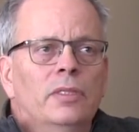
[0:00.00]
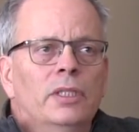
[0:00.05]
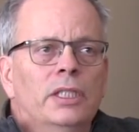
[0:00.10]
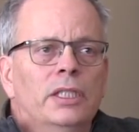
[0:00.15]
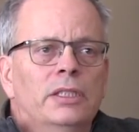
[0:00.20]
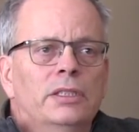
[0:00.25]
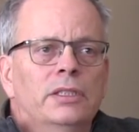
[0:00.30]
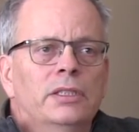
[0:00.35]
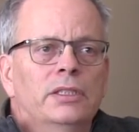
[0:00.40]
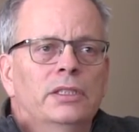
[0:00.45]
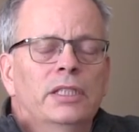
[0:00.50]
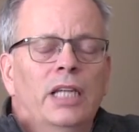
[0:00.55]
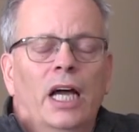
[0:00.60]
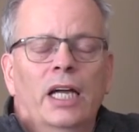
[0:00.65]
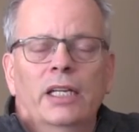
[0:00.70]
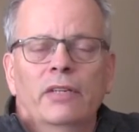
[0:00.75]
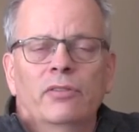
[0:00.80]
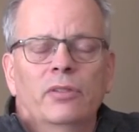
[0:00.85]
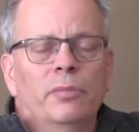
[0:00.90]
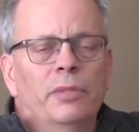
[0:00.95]
it's
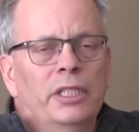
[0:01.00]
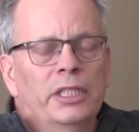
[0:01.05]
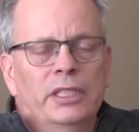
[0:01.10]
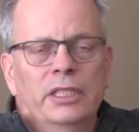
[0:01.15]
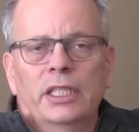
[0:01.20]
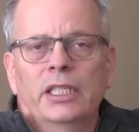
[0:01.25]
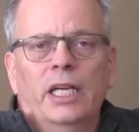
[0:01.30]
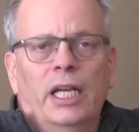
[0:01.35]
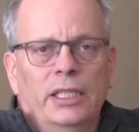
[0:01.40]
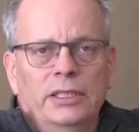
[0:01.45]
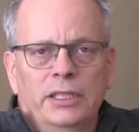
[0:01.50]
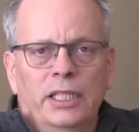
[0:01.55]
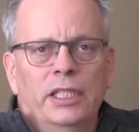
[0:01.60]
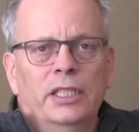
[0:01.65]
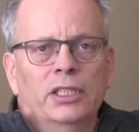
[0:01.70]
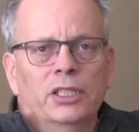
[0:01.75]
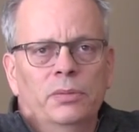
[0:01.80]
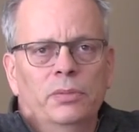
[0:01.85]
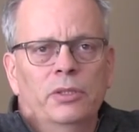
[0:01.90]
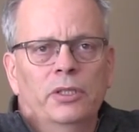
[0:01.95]
not everybody that has that
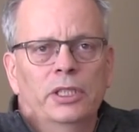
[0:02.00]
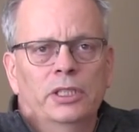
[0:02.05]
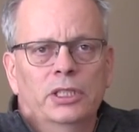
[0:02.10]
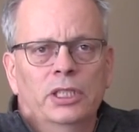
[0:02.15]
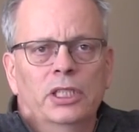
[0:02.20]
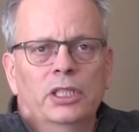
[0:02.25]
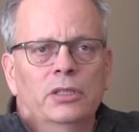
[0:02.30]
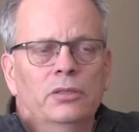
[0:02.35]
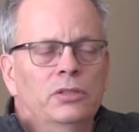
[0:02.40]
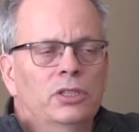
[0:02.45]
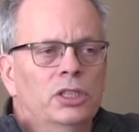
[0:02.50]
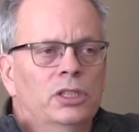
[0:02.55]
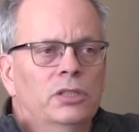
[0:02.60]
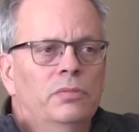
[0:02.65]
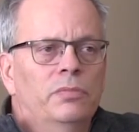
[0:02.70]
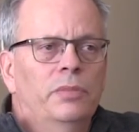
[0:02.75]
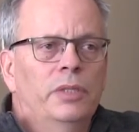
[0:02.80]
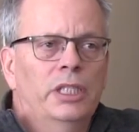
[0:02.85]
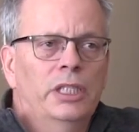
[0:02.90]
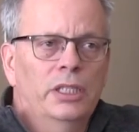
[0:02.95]
experience. It can
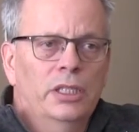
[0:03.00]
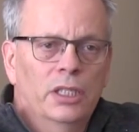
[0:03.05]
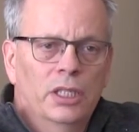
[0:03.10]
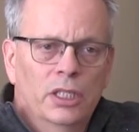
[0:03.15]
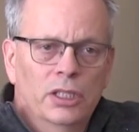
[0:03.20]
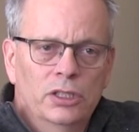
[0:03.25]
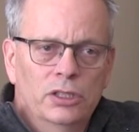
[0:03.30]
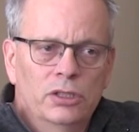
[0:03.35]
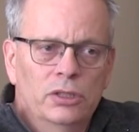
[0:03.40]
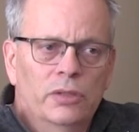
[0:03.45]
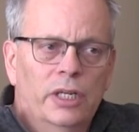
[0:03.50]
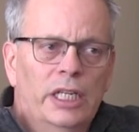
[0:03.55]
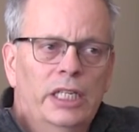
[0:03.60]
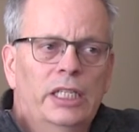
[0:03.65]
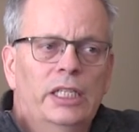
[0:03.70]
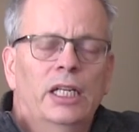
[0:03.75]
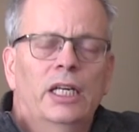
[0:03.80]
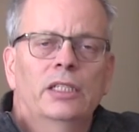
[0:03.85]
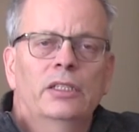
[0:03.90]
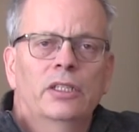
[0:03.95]
just be
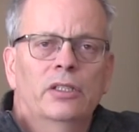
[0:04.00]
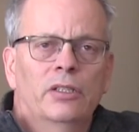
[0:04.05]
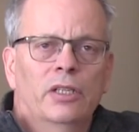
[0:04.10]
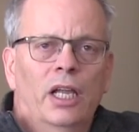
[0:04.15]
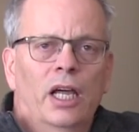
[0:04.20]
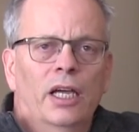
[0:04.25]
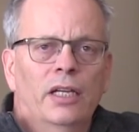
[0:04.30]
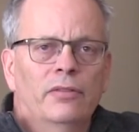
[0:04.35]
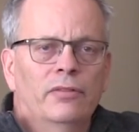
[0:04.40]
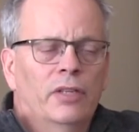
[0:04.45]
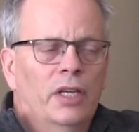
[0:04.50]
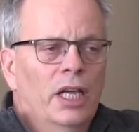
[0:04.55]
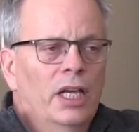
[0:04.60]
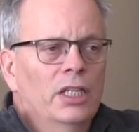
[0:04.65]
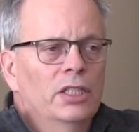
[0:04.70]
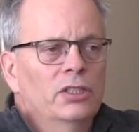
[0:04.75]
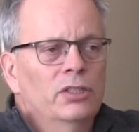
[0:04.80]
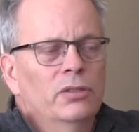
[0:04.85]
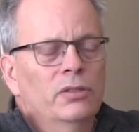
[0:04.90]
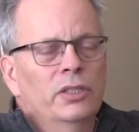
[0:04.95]
draining on their life.
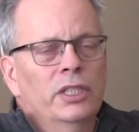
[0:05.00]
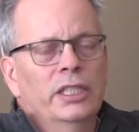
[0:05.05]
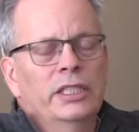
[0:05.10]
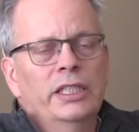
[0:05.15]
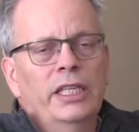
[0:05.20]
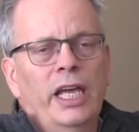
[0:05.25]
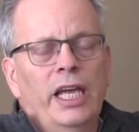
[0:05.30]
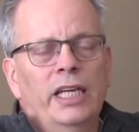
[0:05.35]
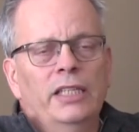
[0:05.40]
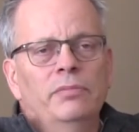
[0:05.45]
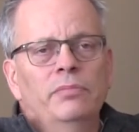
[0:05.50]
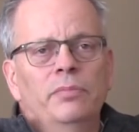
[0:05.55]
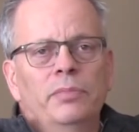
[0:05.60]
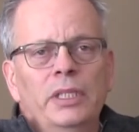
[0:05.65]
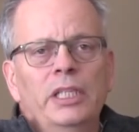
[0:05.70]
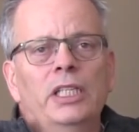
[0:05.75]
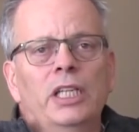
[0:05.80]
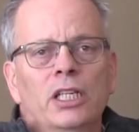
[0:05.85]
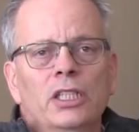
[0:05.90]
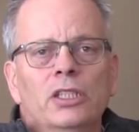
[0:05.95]
So it can
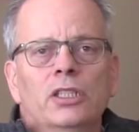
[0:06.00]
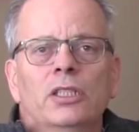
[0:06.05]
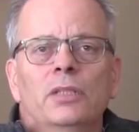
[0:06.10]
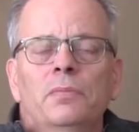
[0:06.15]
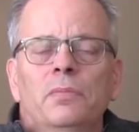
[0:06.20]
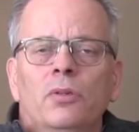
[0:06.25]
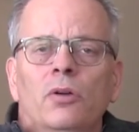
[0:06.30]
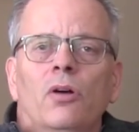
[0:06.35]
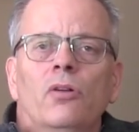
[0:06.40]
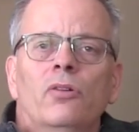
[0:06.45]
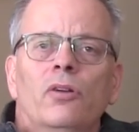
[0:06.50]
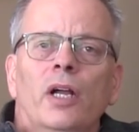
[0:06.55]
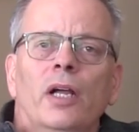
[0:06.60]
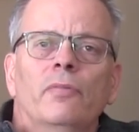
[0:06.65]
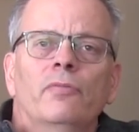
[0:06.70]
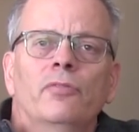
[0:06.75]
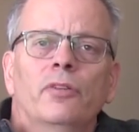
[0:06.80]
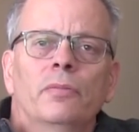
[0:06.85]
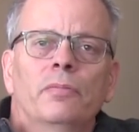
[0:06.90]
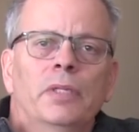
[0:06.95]
be a good
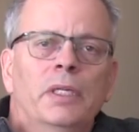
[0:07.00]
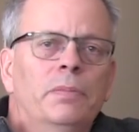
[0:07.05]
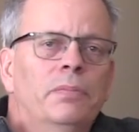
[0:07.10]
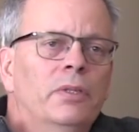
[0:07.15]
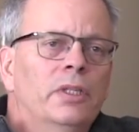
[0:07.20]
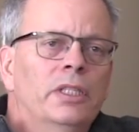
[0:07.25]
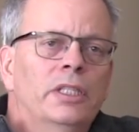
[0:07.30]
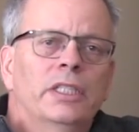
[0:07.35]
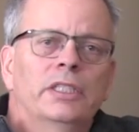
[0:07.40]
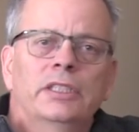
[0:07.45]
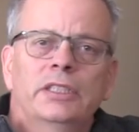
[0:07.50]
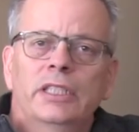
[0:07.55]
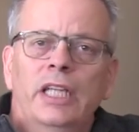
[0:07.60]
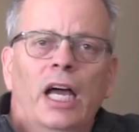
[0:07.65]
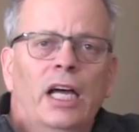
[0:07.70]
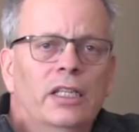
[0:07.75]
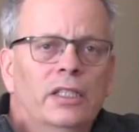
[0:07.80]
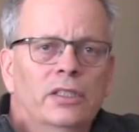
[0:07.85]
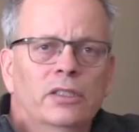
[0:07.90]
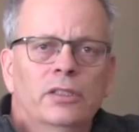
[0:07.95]
program for people. It's
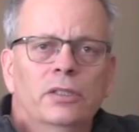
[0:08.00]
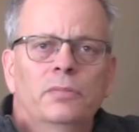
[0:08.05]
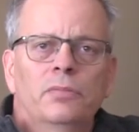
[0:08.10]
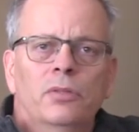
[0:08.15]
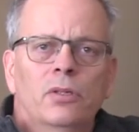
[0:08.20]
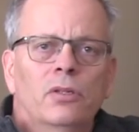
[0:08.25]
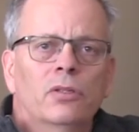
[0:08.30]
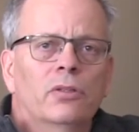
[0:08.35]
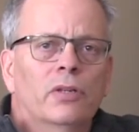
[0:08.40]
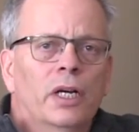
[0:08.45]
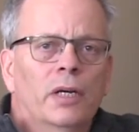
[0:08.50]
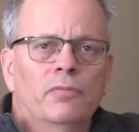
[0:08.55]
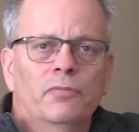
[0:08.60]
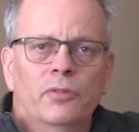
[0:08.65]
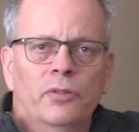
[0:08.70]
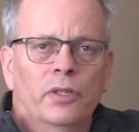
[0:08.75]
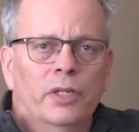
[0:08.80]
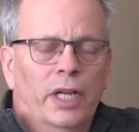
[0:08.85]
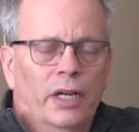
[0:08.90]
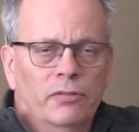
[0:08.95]
not a good program
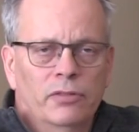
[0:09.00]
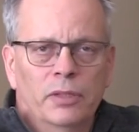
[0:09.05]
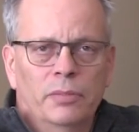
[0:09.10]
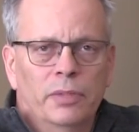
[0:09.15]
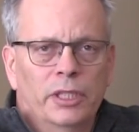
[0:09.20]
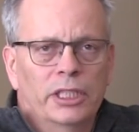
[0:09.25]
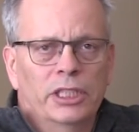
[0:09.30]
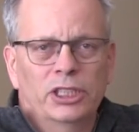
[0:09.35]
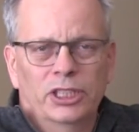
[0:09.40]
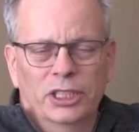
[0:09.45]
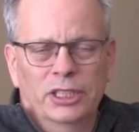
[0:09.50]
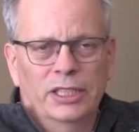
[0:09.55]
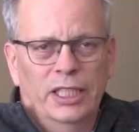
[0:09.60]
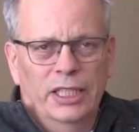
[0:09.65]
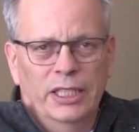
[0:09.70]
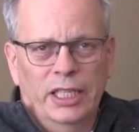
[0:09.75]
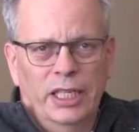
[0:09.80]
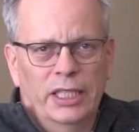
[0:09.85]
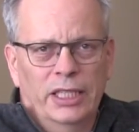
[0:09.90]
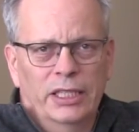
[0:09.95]
for everybody, just
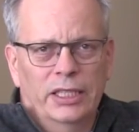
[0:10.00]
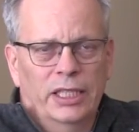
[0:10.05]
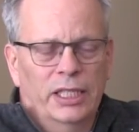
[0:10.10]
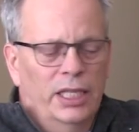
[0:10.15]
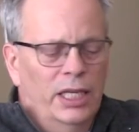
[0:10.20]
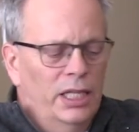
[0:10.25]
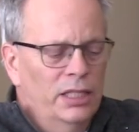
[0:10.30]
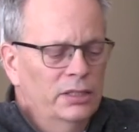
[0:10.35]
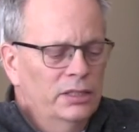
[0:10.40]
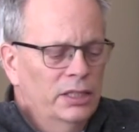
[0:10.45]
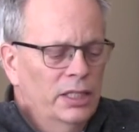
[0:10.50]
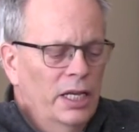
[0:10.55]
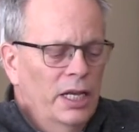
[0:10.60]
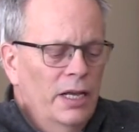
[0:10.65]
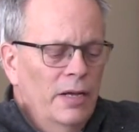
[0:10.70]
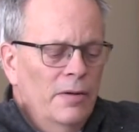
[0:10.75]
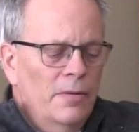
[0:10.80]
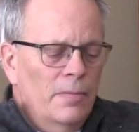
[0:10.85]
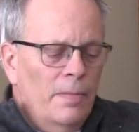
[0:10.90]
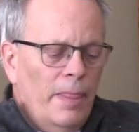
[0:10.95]
like anything else.
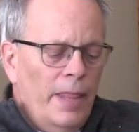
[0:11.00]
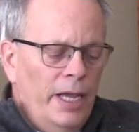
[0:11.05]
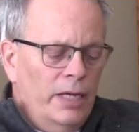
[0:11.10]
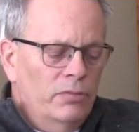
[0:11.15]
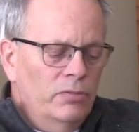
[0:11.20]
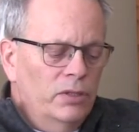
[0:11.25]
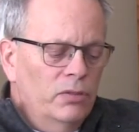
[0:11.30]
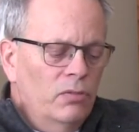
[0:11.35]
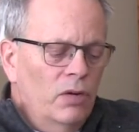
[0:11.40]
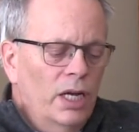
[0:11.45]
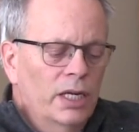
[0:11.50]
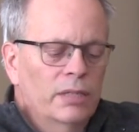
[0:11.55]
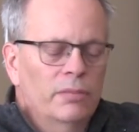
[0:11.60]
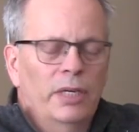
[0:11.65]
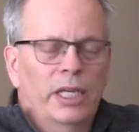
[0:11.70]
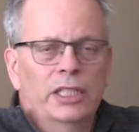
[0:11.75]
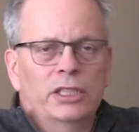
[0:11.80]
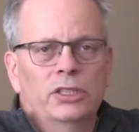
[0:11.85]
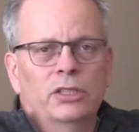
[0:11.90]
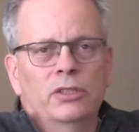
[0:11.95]
And we want to
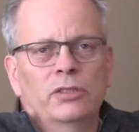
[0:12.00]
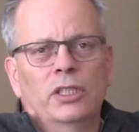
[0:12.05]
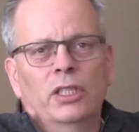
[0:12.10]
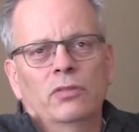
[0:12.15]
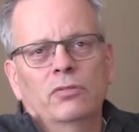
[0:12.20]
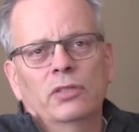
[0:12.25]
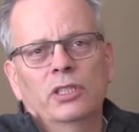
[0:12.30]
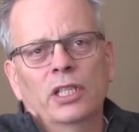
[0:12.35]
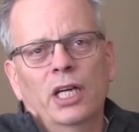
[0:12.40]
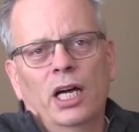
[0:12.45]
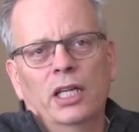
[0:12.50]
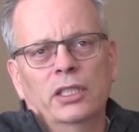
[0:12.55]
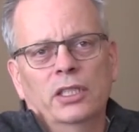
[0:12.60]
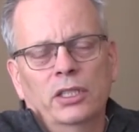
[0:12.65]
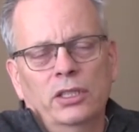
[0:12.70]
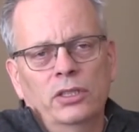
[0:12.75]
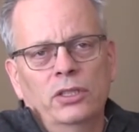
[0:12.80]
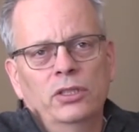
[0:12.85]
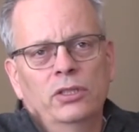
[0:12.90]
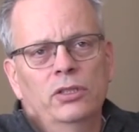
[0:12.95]
make sure that we're not
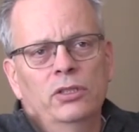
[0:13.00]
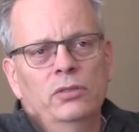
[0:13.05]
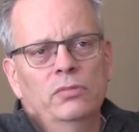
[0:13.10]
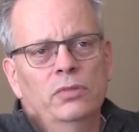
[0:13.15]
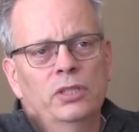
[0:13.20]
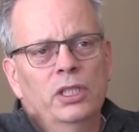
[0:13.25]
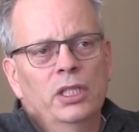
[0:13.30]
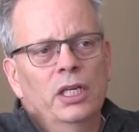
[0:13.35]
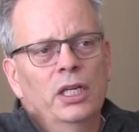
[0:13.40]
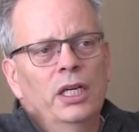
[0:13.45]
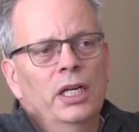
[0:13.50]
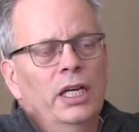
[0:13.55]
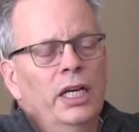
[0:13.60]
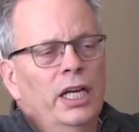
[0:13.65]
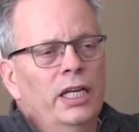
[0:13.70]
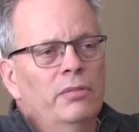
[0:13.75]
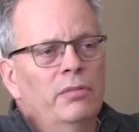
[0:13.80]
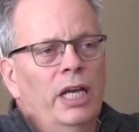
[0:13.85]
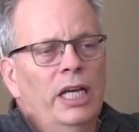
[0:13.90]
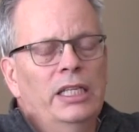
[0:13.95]
consumed
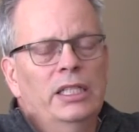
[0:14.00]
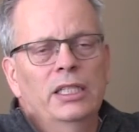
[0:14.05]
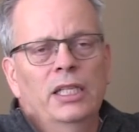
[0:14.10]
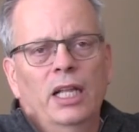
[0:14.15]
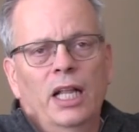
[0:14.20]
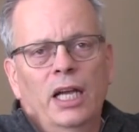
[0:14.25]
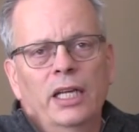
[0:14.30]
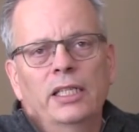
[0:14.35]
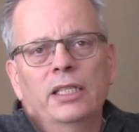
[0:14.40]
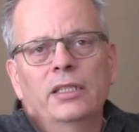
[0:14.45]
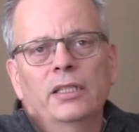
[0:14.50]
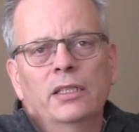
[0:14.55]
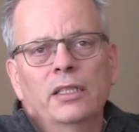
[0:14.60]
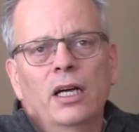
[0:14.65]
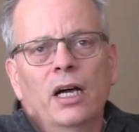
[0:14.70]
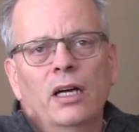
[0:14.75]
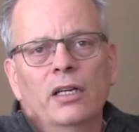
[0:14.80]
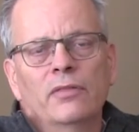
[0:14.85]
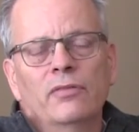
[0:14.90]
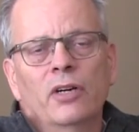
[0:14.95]
and make an idol
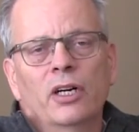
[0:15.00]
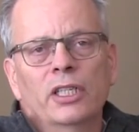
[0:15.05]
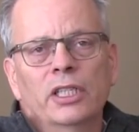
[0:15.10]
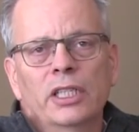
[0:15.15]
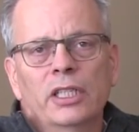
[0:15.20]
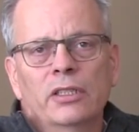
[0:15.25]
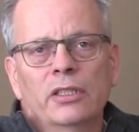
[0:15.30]
out of our